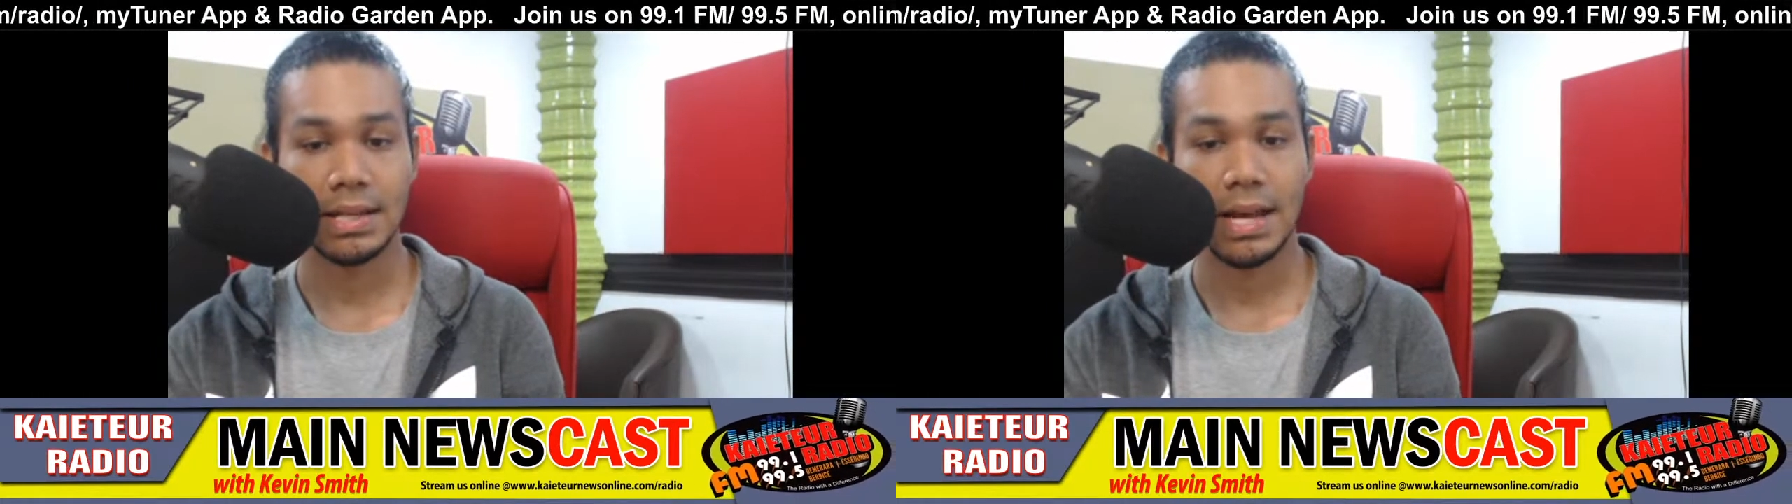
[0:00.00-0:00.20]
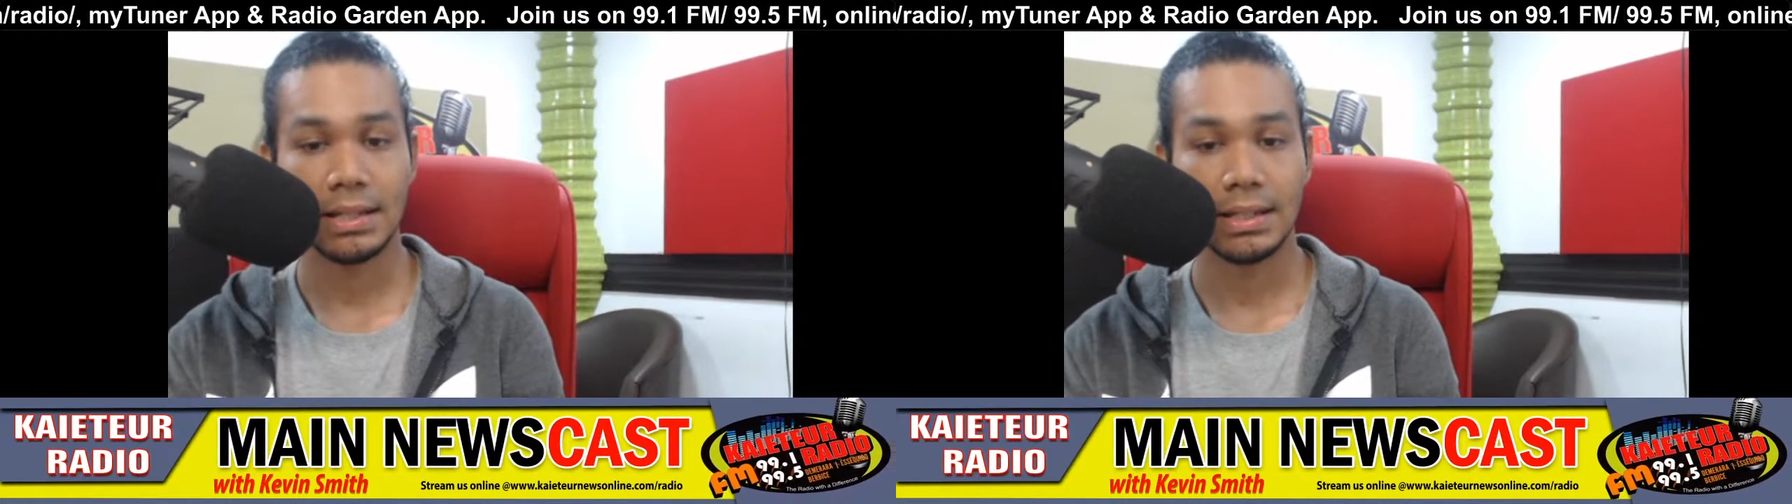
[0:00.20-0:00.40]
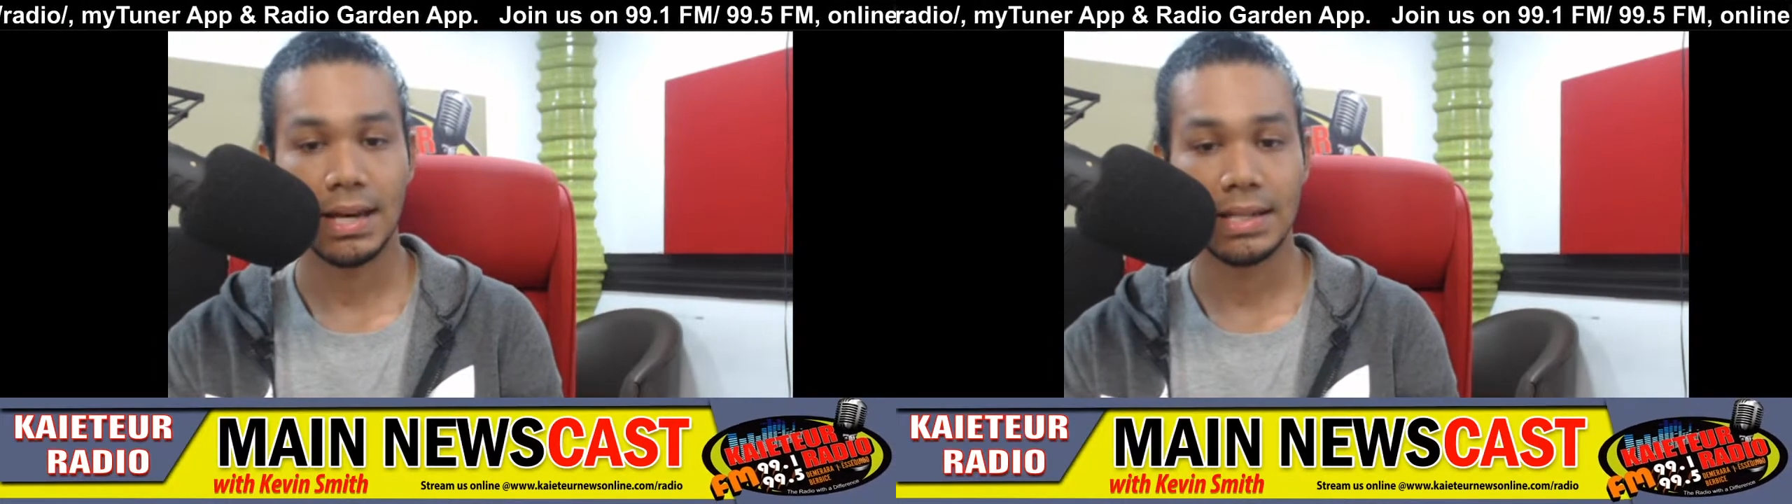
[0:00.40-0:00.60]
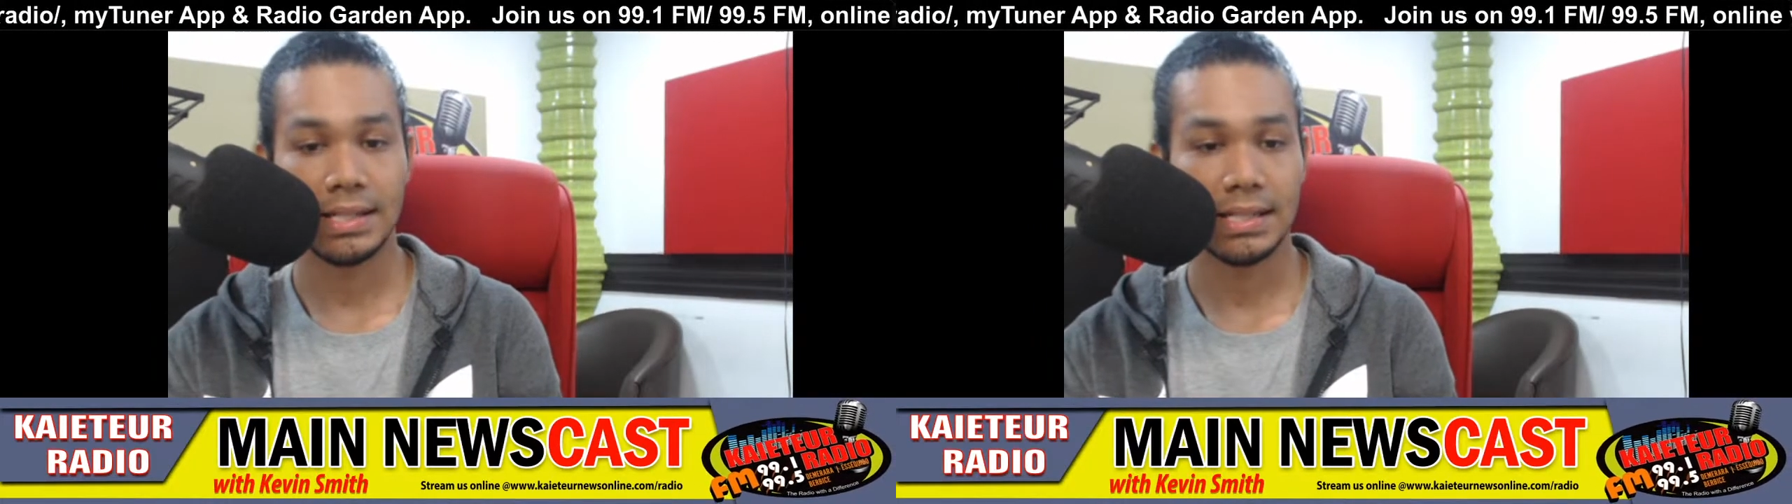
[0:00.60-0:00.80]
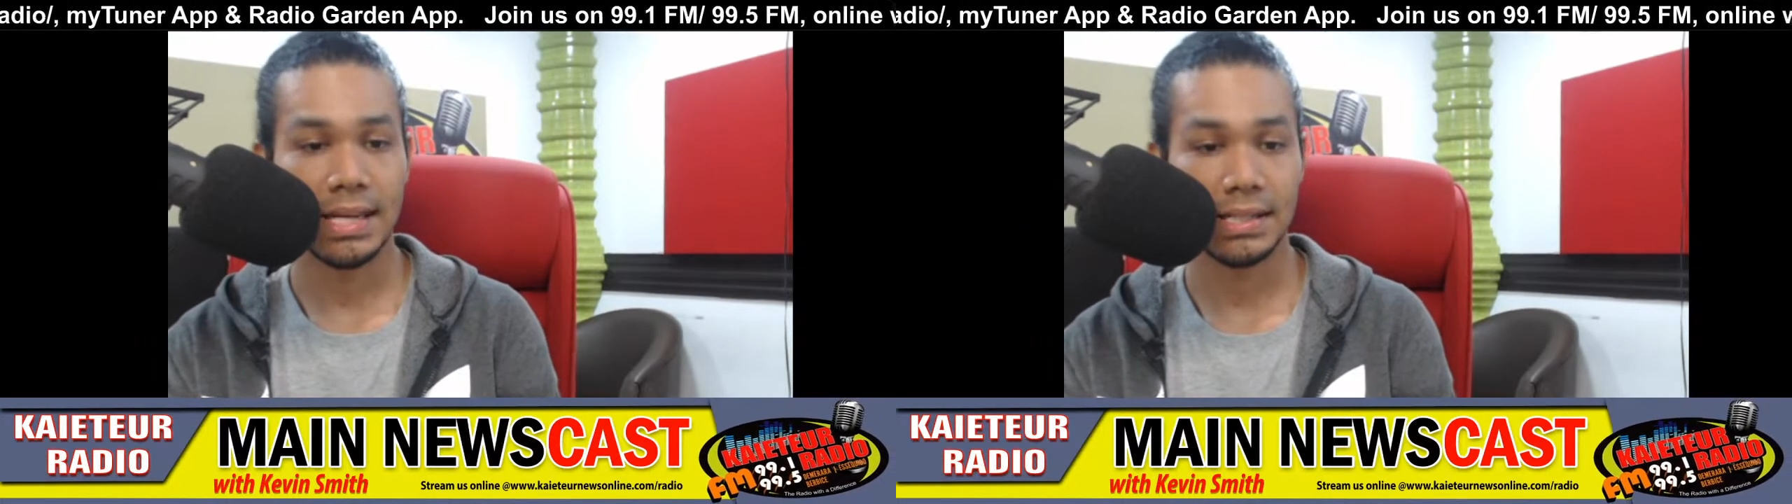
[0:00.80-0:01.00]
at the
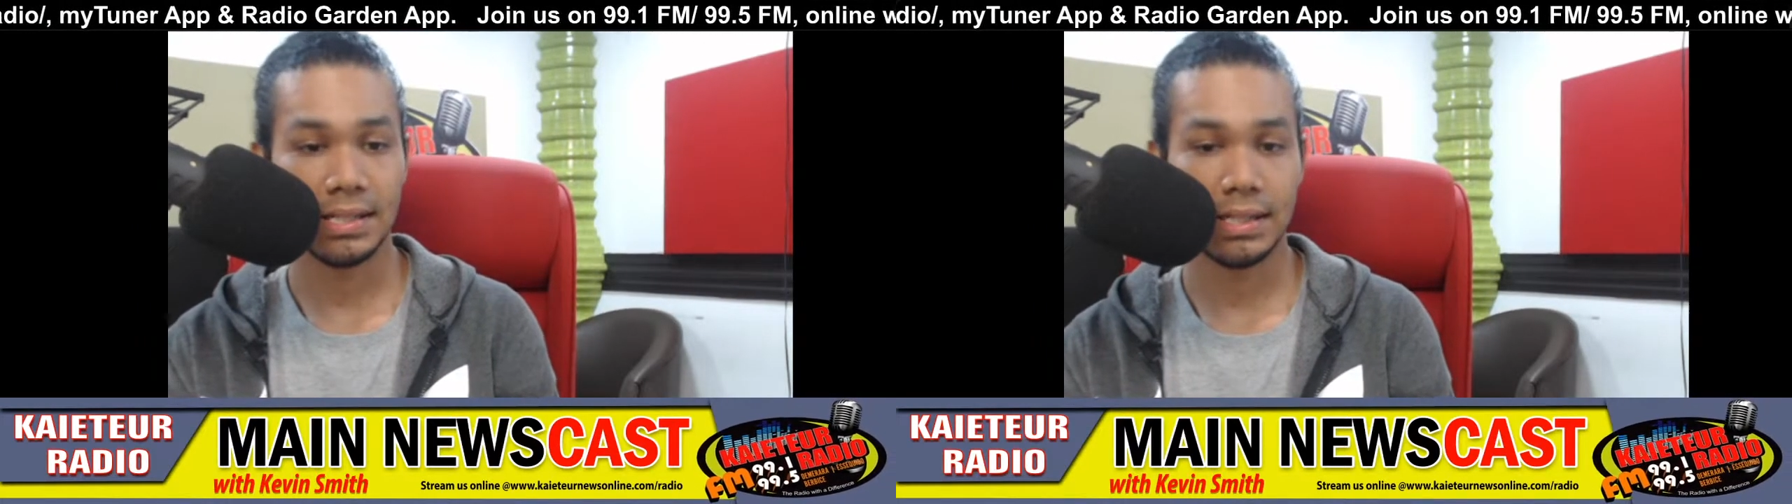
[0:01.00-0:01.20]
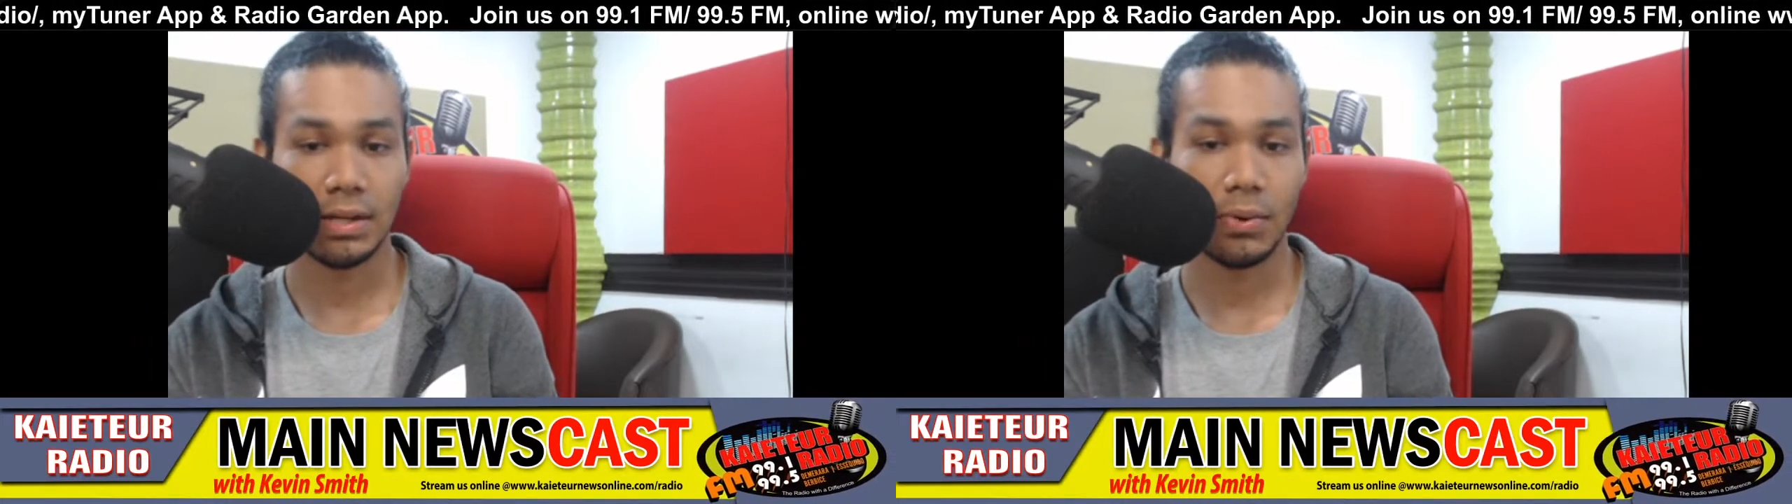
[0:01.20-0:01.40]
Liza Destiny